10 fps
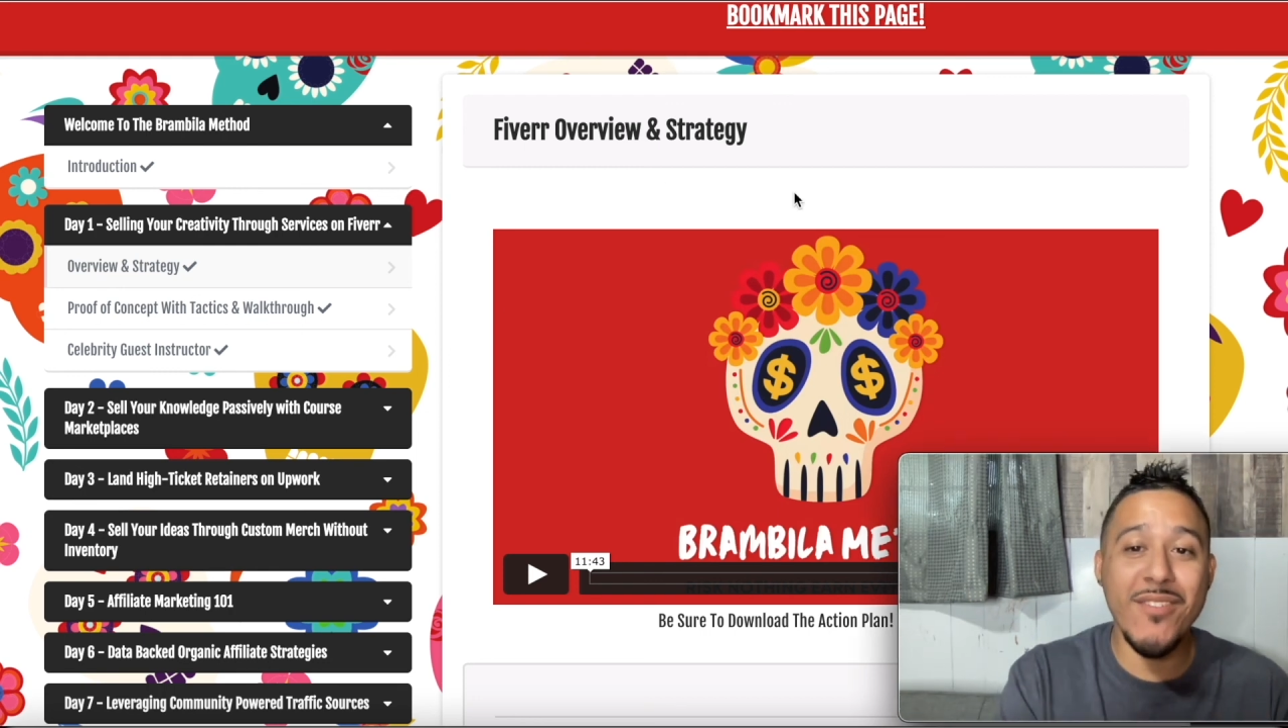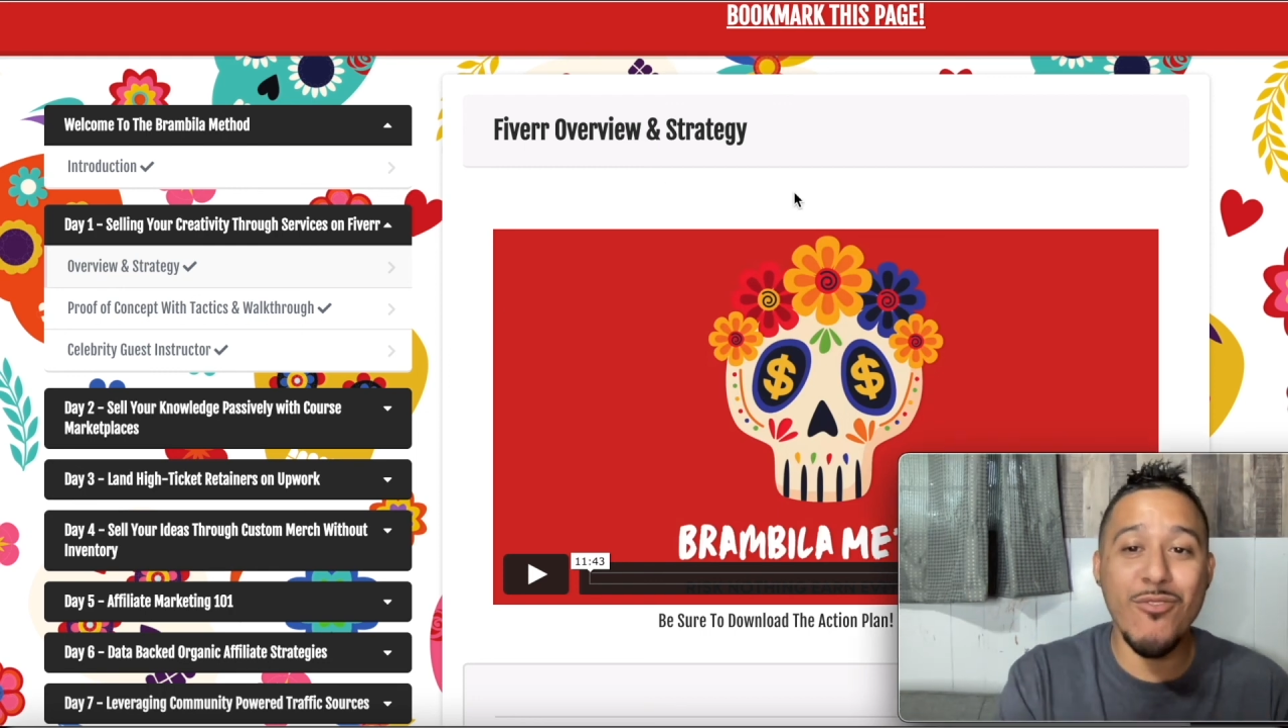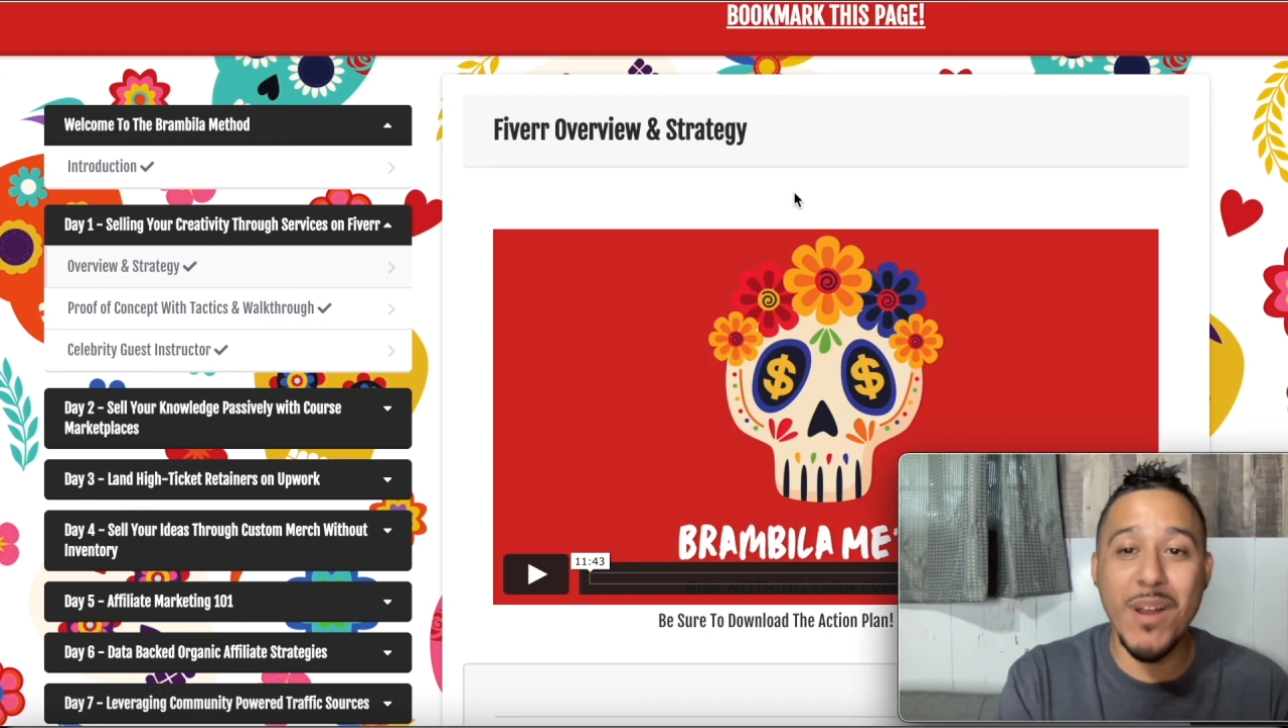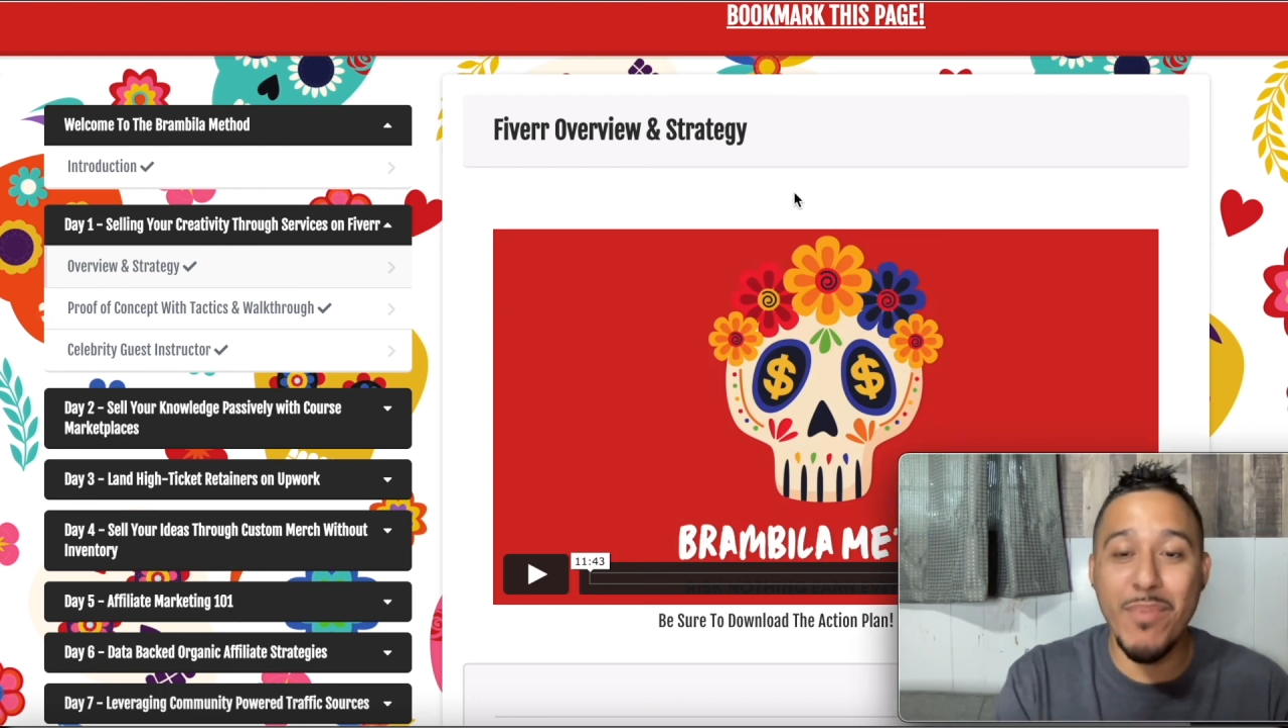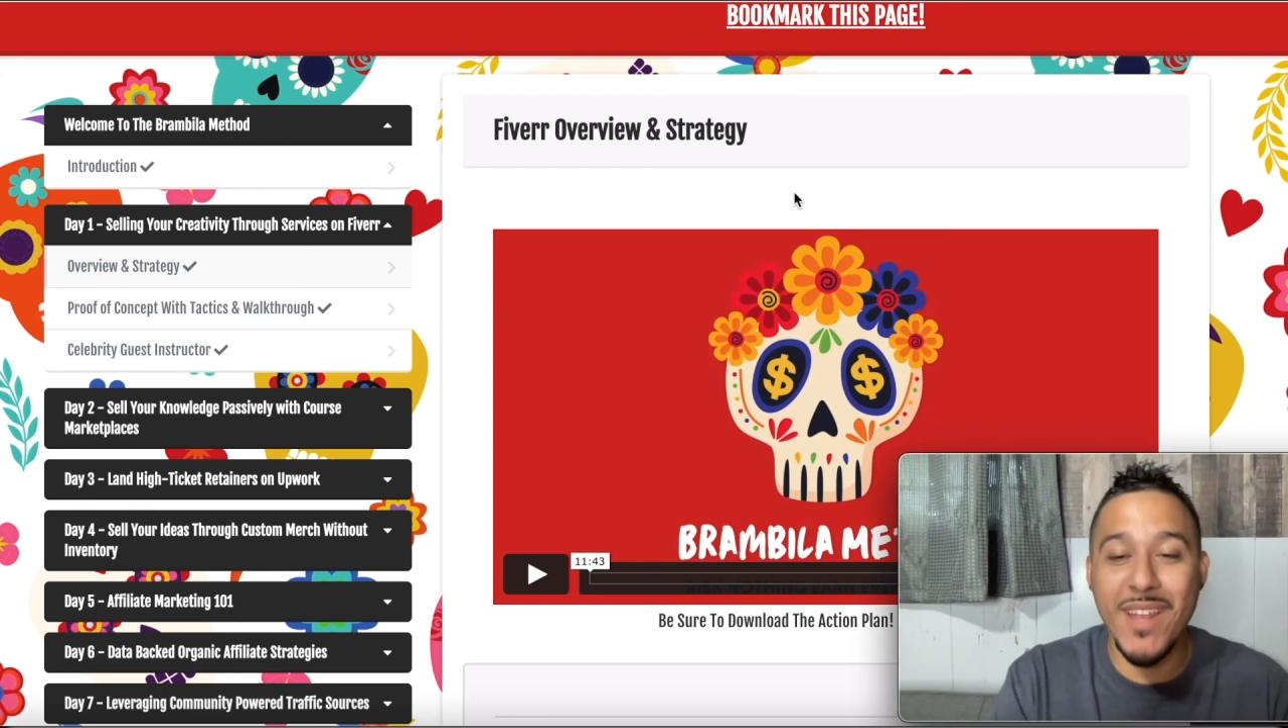
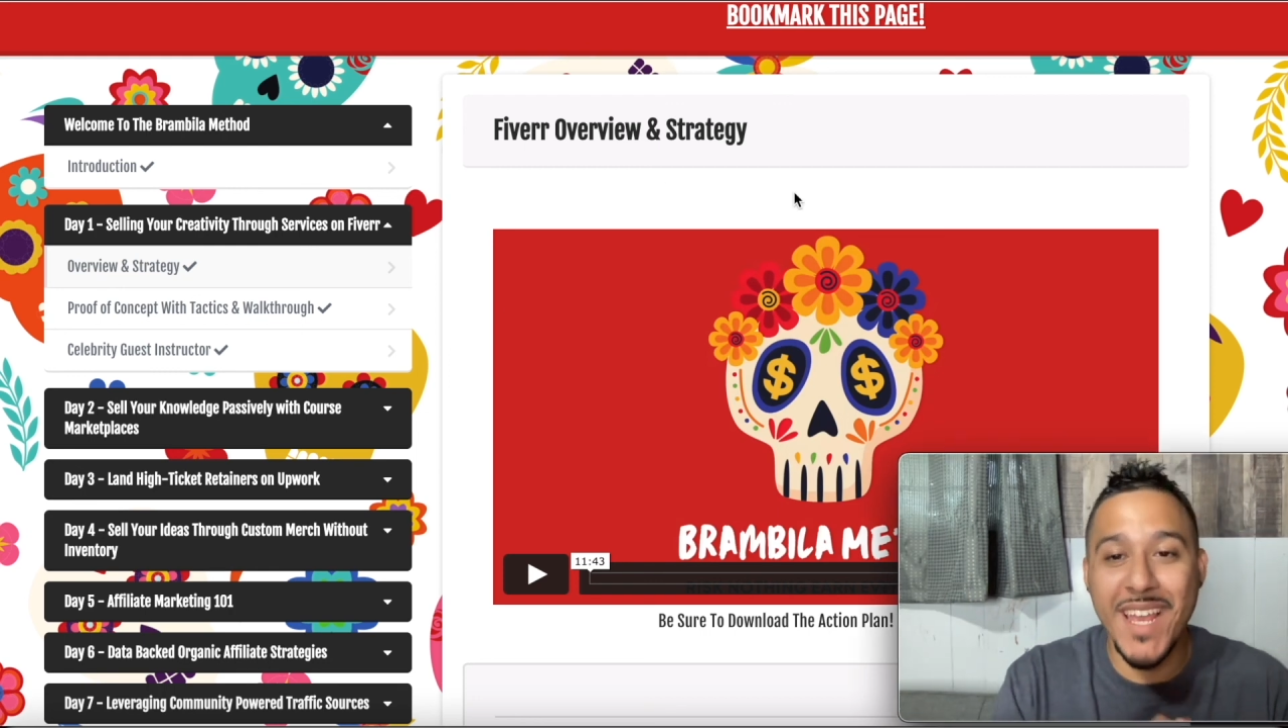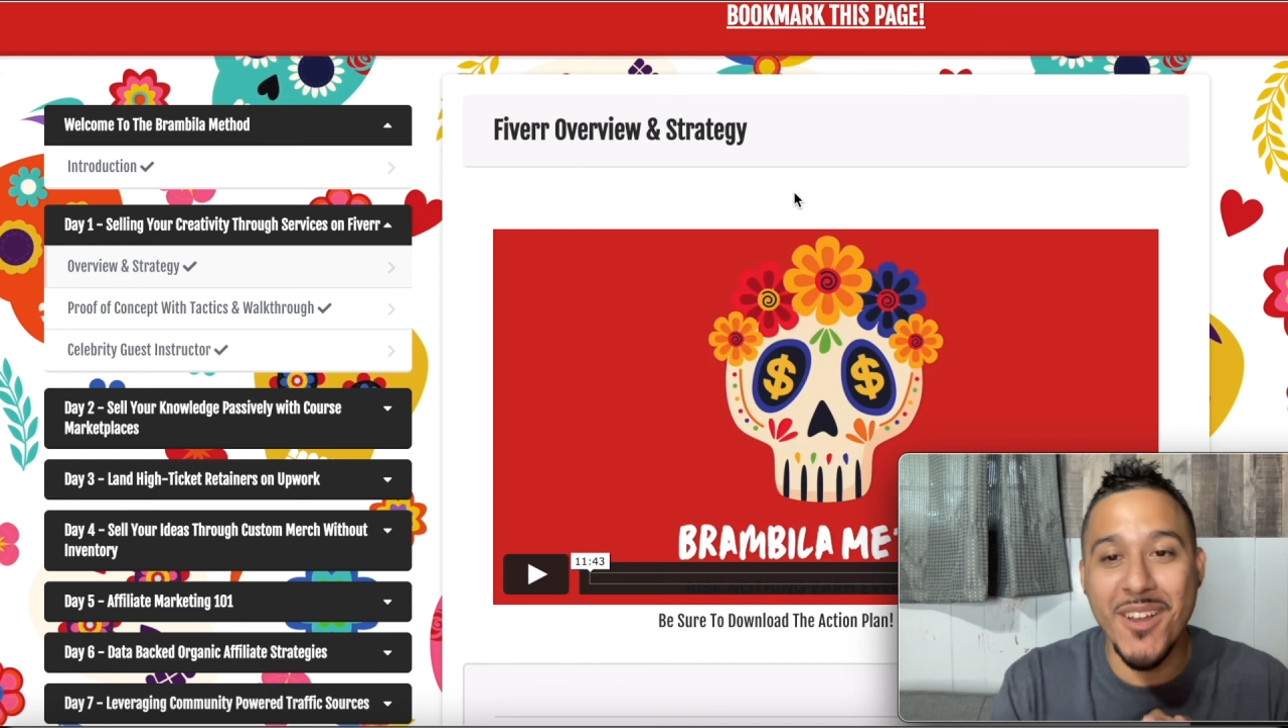drop a like